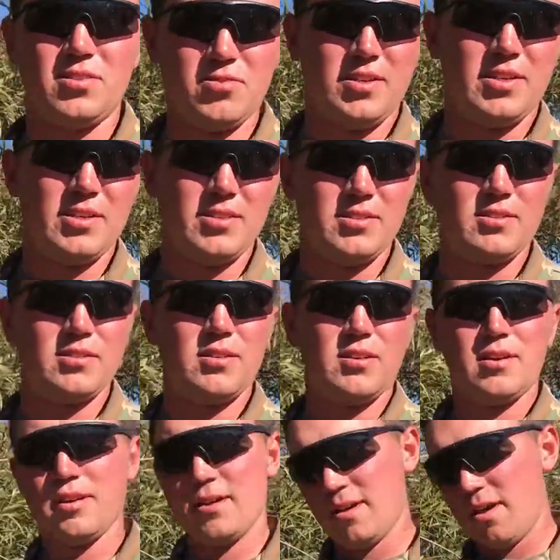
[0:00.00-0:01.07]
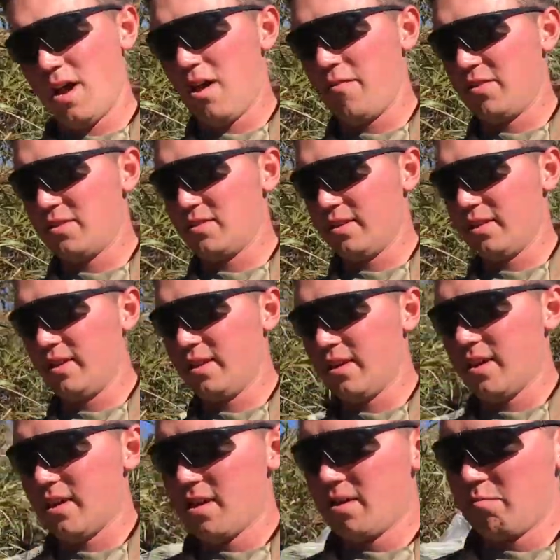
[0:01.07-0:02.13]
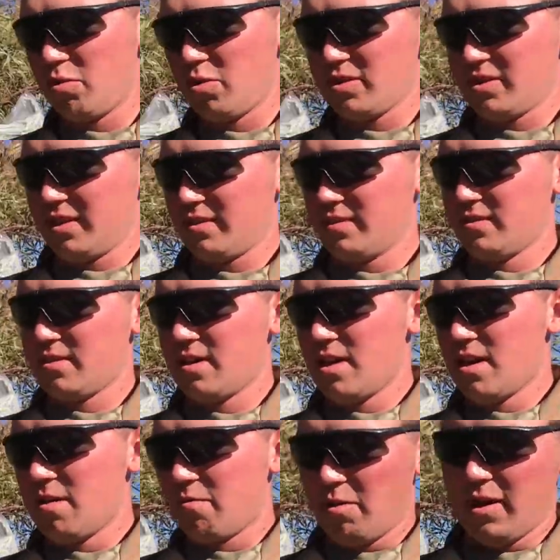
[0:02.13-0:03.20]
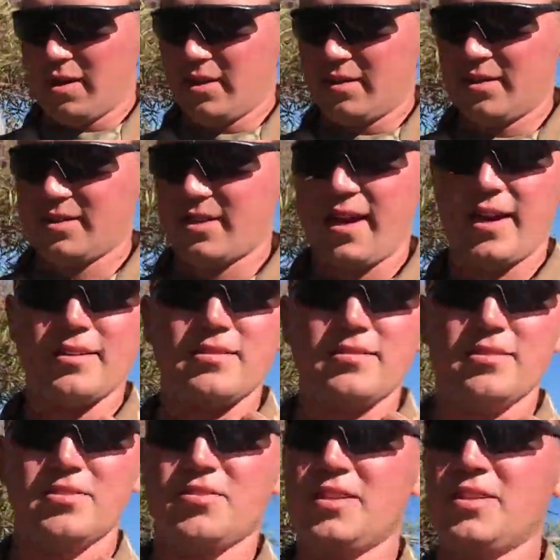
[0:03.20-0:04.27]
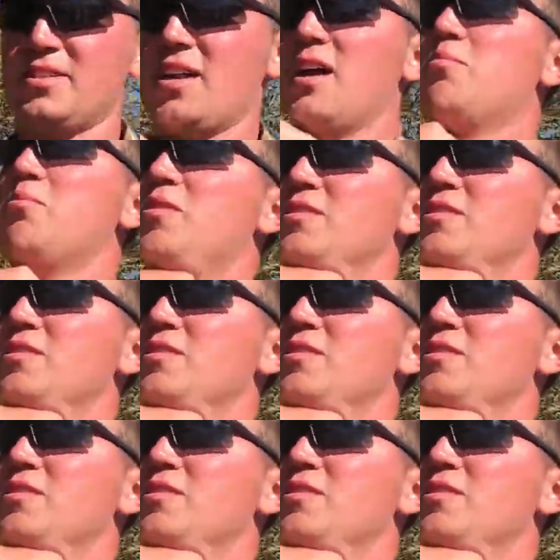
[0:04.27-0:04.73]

the tree is obviously poisonous. But in this case, the tree is not